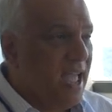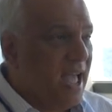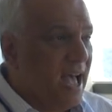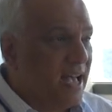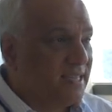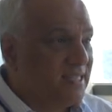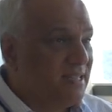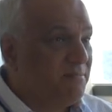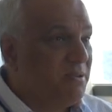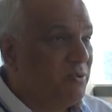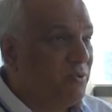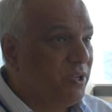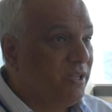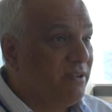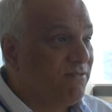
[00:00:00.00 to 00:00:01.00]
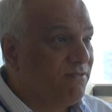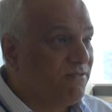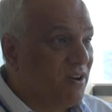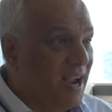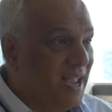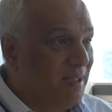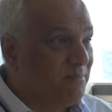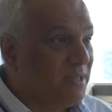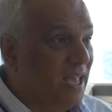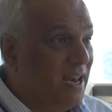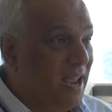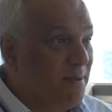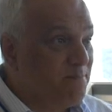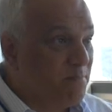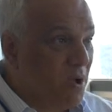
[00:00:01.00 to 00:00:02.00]
has to be really framed in
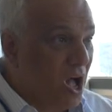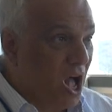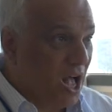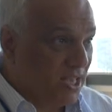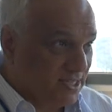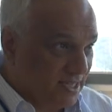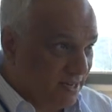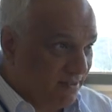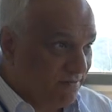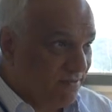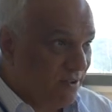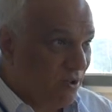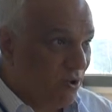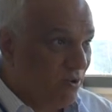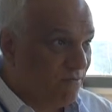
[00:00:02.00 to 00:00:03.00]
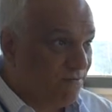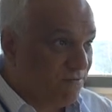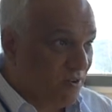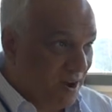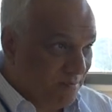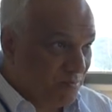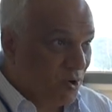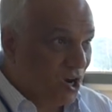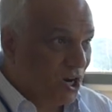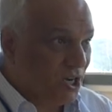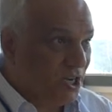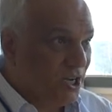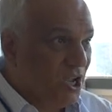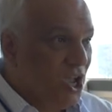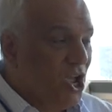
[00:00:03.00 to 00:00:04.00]
a positive
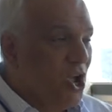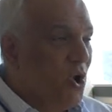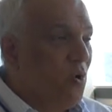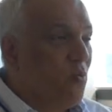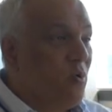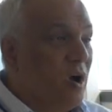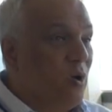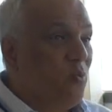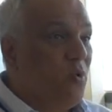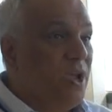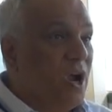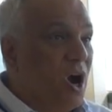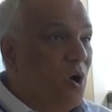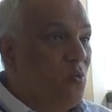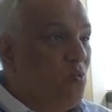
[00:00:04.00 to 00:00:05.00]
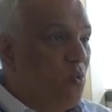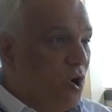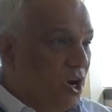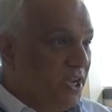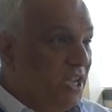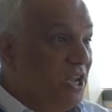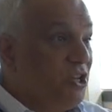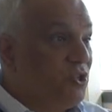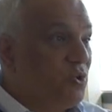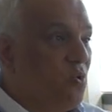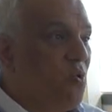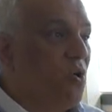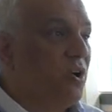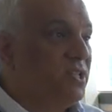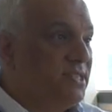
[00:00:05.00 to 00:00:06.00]
framework where we are working
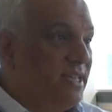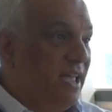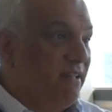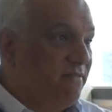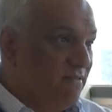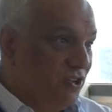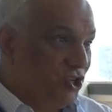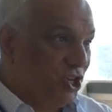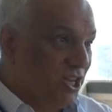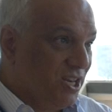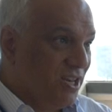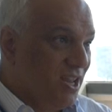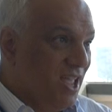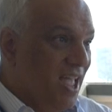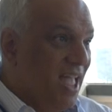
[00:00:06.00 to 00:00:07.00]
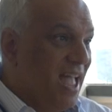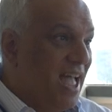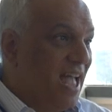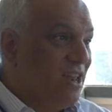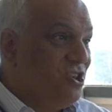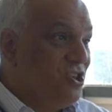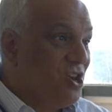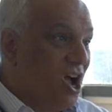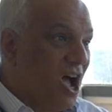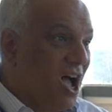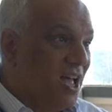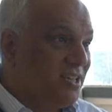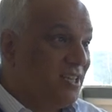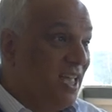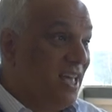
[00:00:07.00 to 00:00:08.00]
towards a vision and
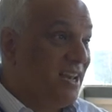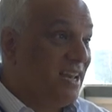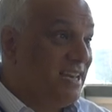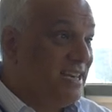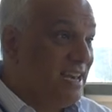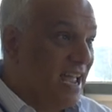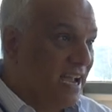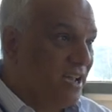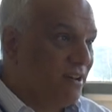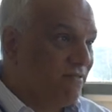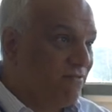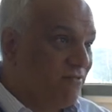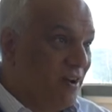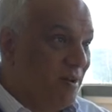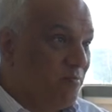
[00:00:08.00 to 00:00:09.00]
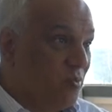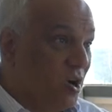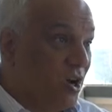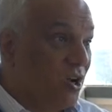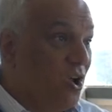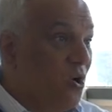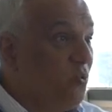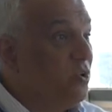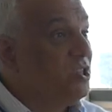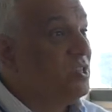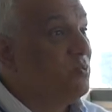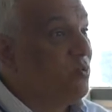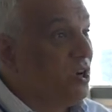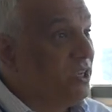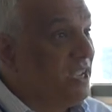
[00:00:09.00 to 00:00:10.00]
not in a negative framework, which
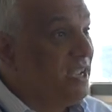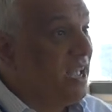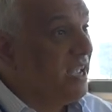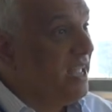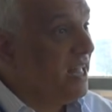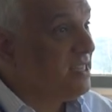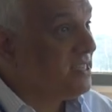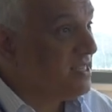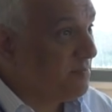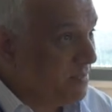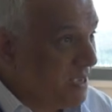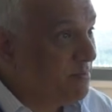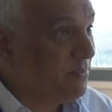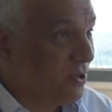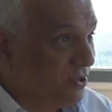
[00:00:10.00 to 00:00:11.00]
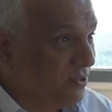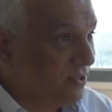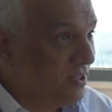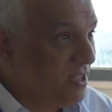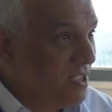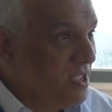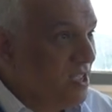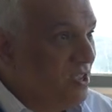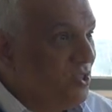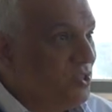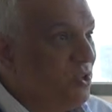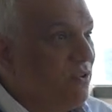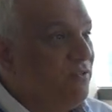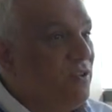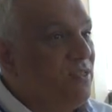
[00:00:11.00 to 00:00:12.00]
is working against a people.
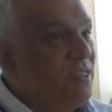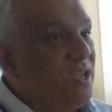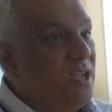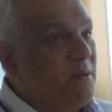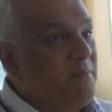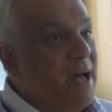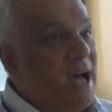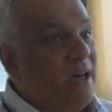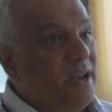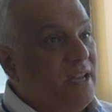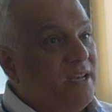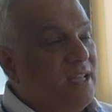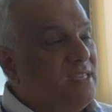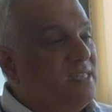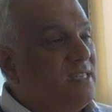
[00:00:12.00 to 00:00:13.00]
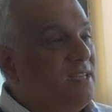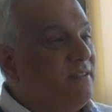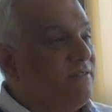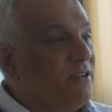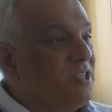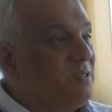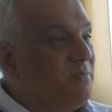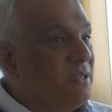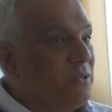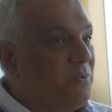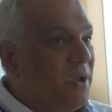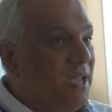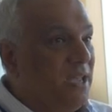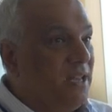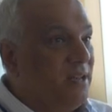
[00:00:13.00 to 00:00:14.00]
So if you think about it, it's the difference
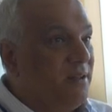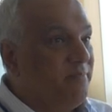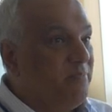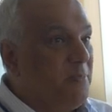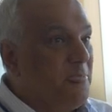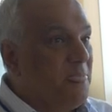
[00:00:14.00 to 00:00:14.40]
between